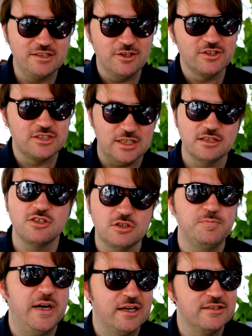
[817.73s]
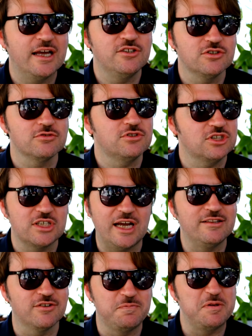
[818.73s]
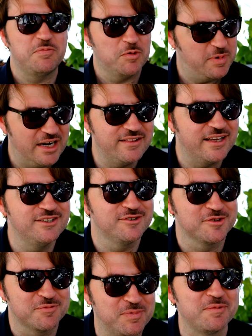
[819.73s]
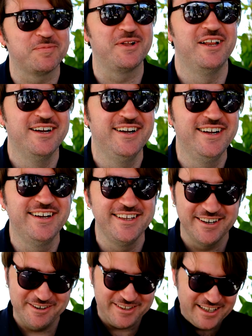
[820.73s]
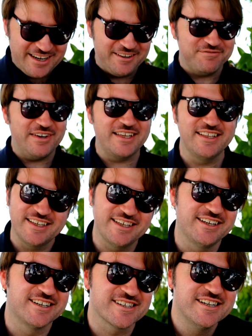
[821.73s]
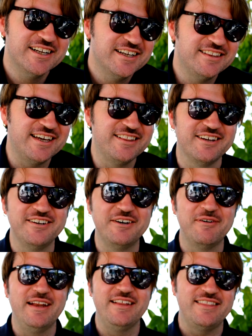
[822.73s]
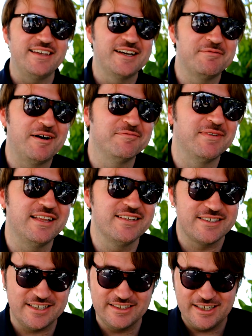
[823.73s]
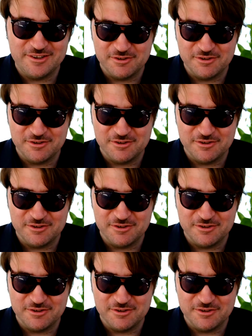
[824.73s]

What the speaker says: And the other says, it's very dangerous, this kind of people, very dangerous people. You know, they are the fucking killers. They don't know anything about medicine.